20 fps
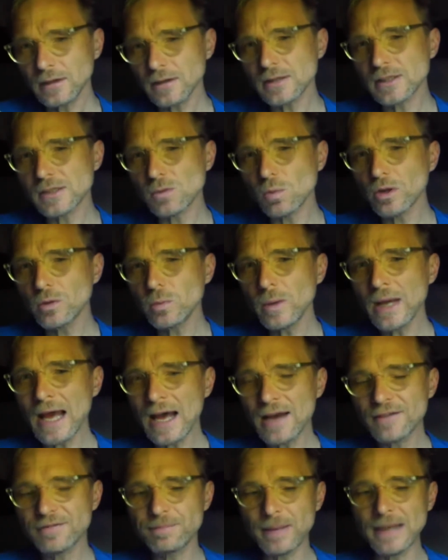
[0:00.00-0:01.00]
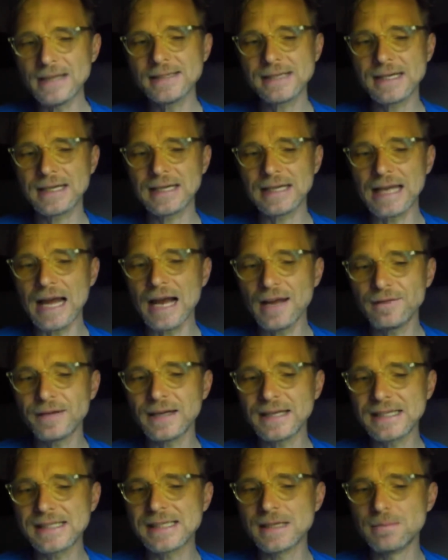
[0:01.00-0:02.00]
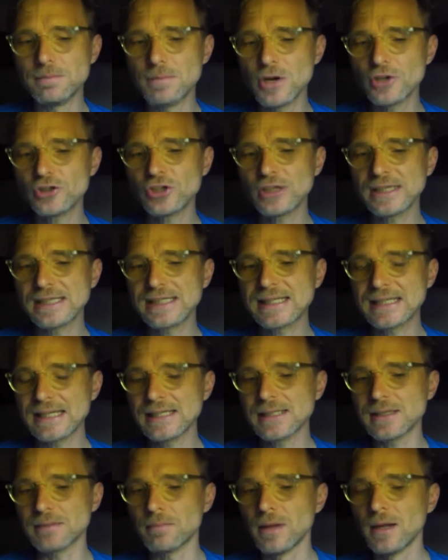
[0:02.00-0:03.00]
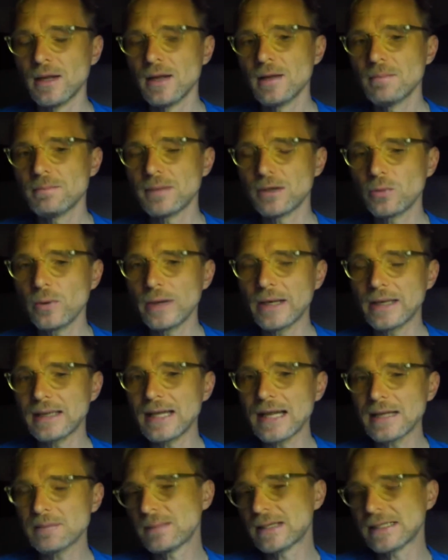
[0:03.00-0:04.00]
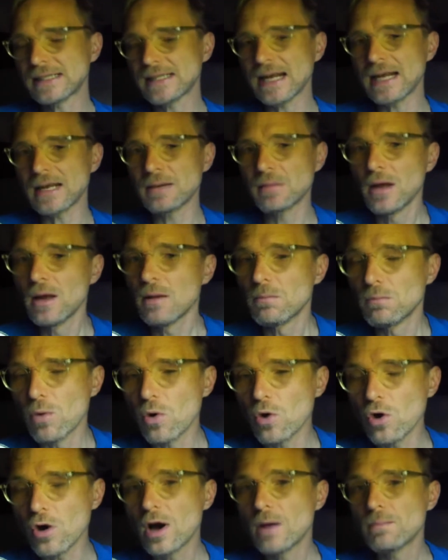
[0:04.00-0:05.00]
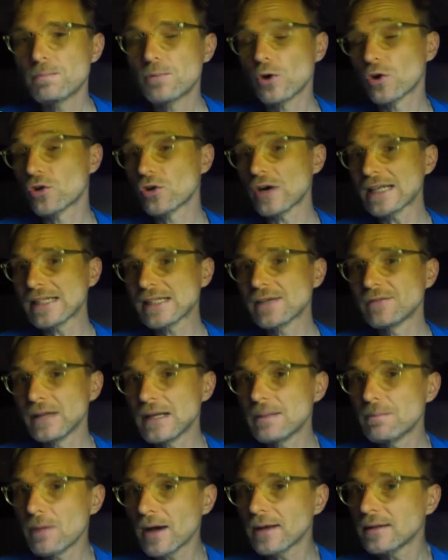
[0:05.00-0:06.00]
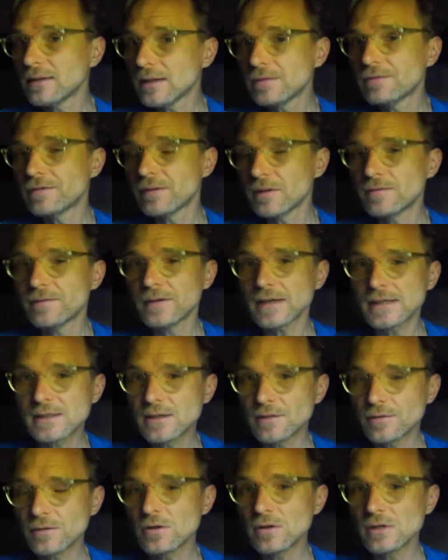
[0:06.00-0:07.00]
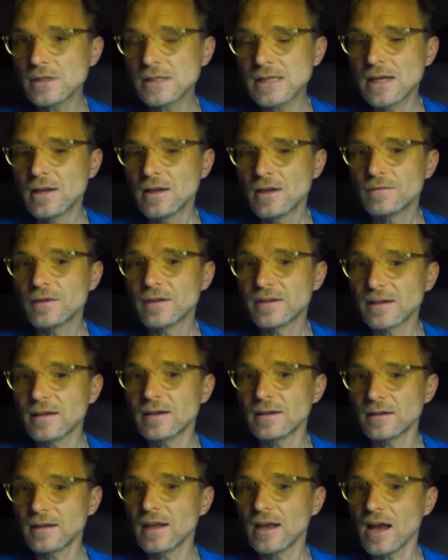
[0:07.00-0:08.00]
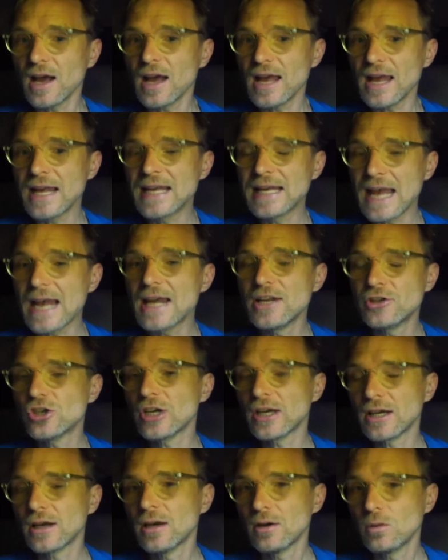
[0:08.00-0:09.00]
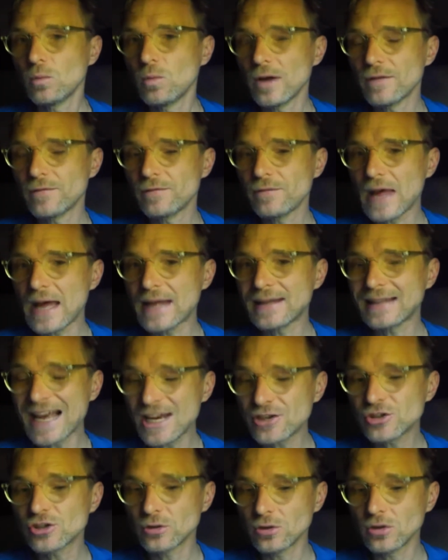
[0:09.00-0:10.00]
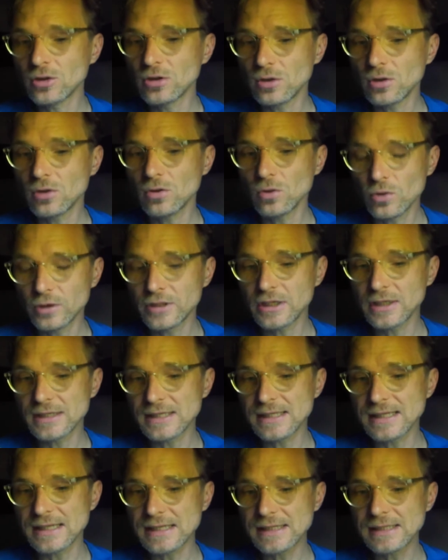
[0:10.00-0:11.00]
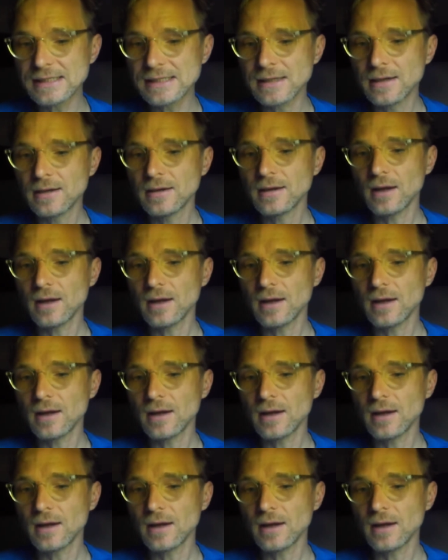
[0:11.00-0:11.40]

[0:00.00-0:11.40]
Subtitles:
So what we have basically, I think, is an emerging schism between, let me say, more progressively minded film festivals that are engaging with their national audiences.